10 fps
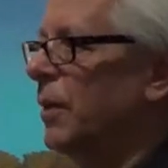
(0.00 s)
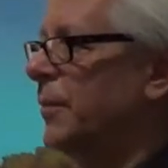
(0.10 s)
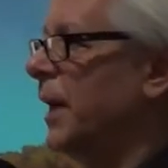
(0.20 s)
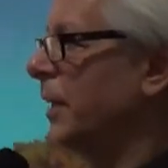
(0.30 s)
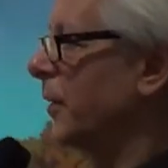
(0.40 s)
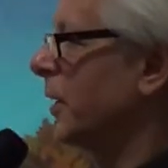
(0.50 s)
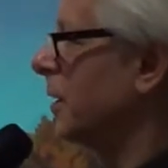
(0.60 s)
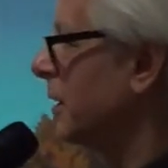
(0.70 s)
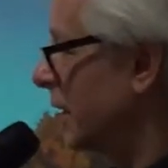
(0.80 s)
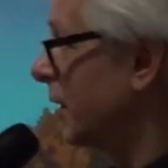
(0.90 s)
from that
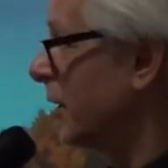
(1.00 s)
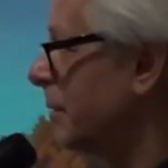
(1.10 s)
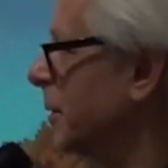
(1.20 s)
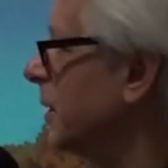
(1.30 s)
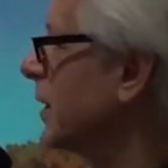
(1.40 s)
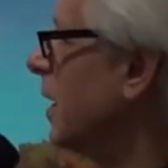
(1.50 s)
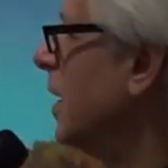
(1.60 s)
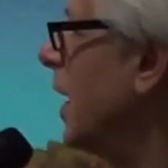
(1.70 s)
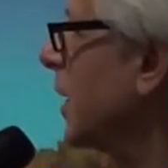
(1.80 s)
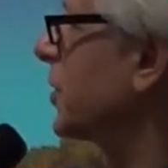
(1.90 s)
era, era but
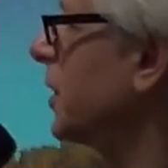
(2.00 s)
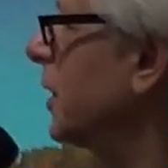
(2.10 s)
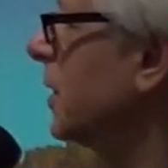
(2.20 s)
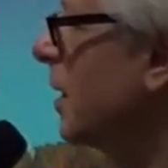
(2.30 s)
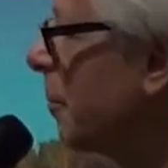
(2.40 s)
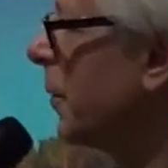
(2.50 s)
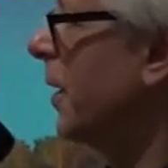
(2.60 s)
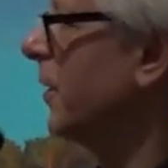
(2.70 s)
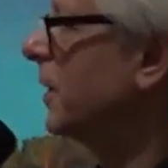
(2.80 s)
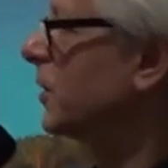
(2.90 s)
actually
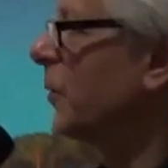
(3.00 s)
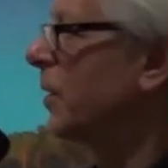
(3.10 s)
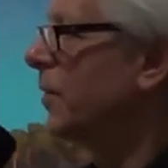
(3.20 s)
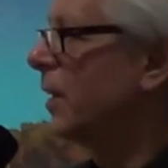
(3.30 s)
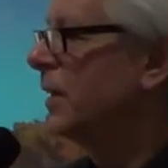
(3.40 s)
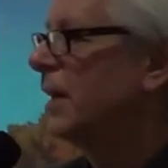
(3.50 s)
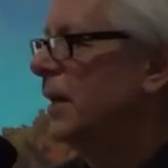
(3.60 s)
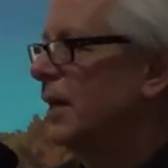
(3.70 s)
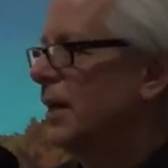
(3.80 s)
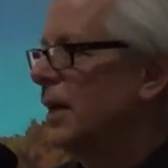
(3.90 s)
contemporary. It's one of our
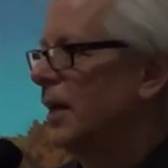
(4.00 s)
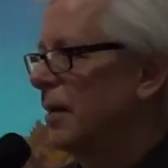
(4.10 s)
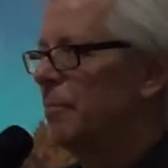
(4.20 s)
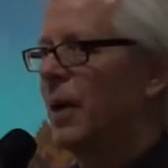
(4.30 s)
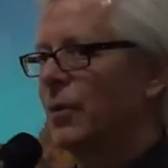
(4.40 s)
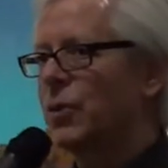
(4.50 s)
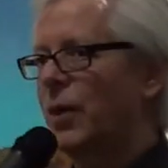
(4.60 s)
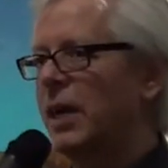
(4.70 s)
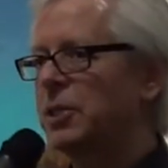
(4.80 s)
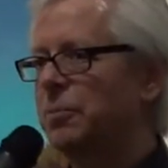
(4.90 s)
uh, Mount
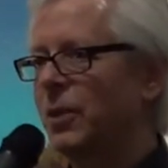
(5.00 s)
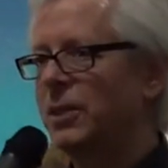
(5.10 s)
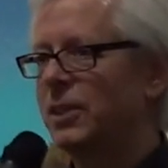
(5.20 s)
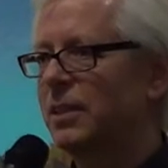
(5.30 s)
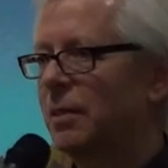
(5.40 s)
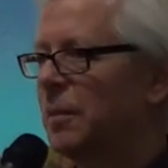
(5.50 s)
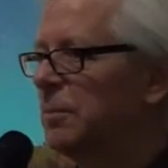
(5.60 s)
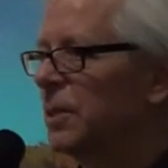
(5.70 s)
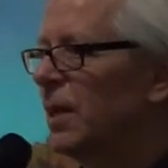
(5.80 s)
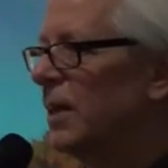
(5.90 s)
Trashmores, I think
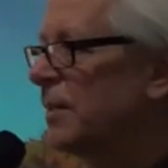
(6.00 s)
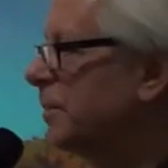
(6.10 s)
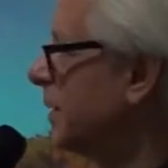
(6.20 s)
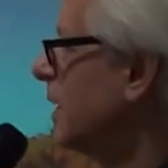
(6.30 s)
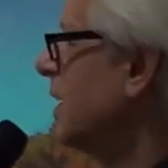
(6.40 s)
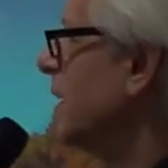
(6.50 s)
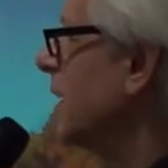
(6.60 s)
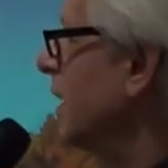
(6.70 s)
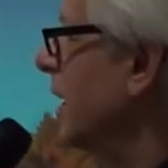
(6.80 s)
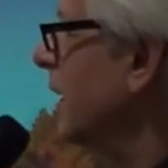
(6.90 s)
people call them.
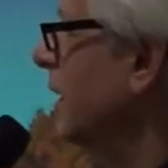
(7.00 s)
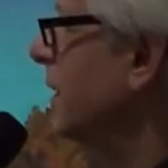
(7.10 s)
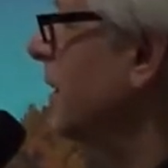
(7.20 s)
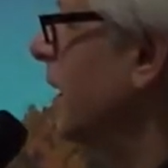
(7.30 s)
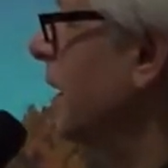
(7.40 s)
And,